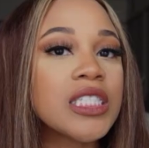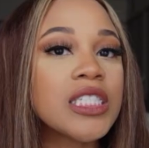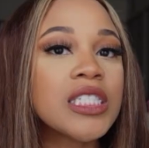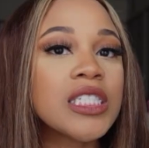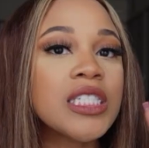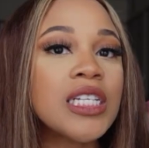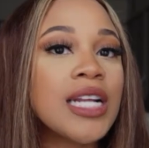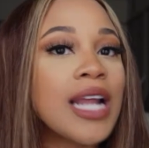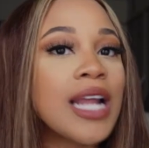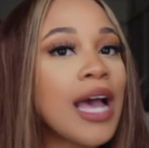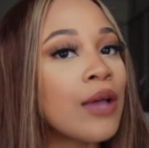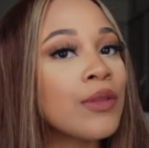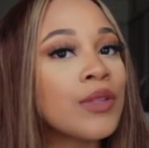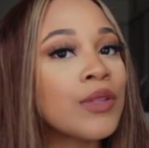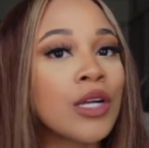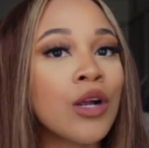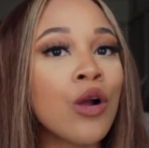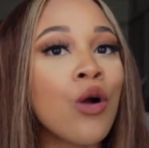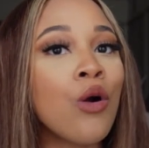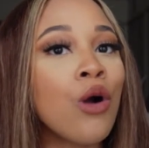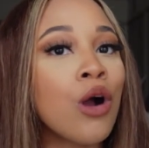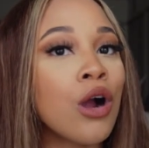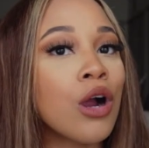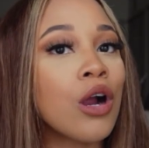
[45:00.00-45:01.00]
stood out
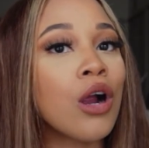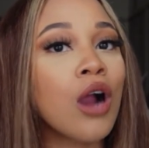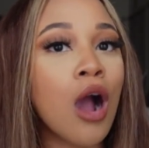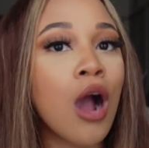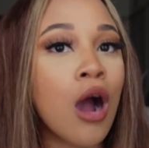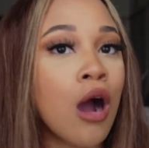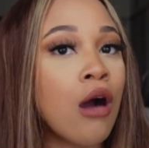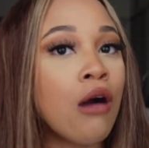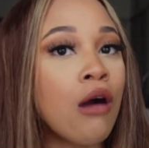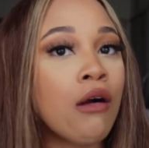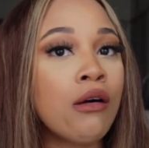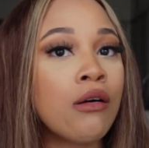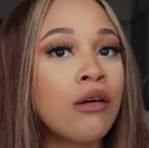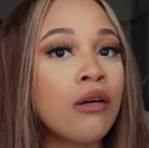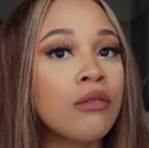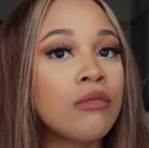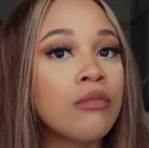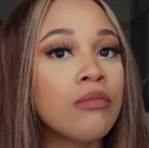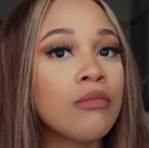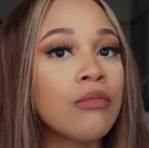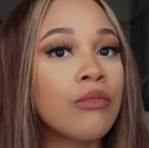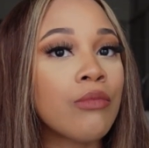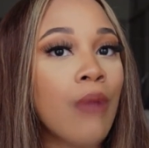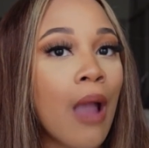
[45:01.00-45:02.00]
there on her
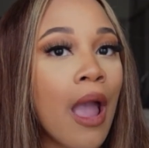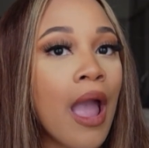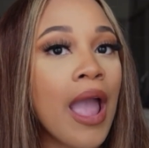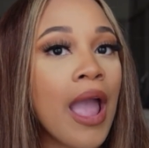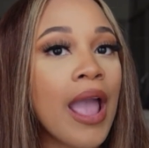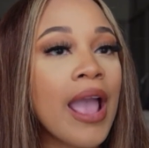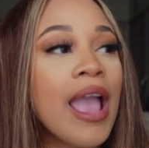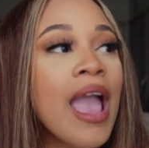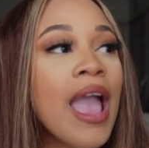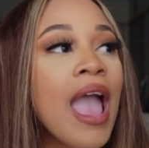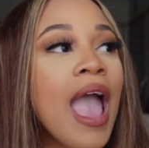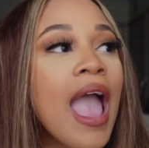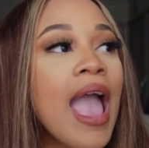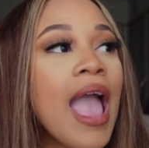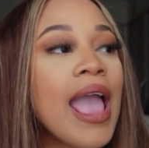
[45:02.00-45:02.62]
own, right?